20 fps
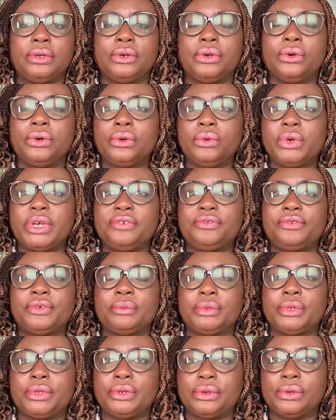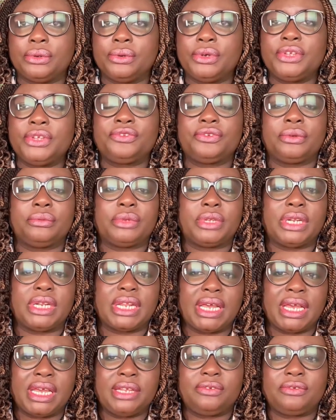go away from the noise, from the
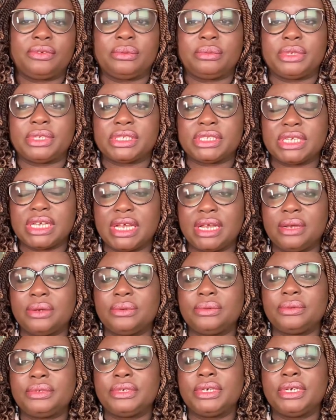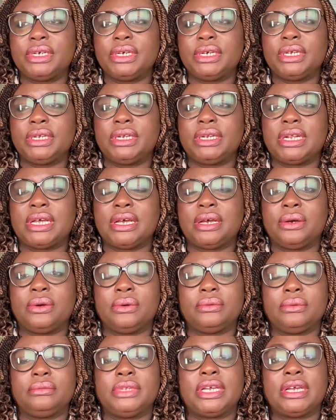light, from the sound.
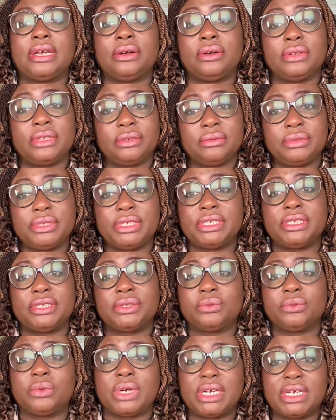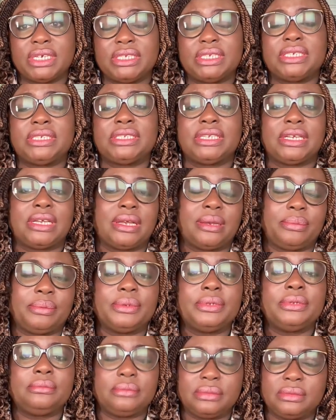Now, there are other reasons why this
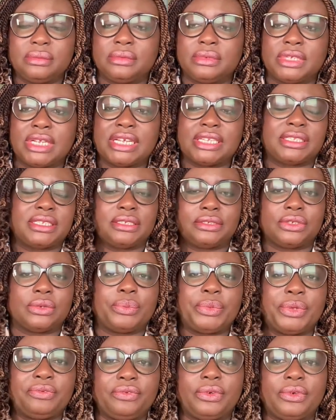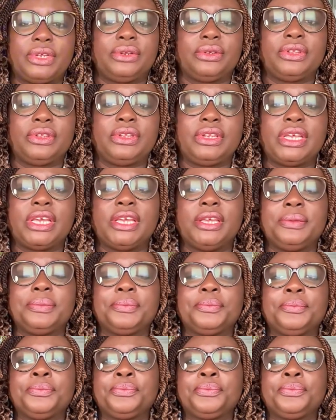happened. That's the topic for another day.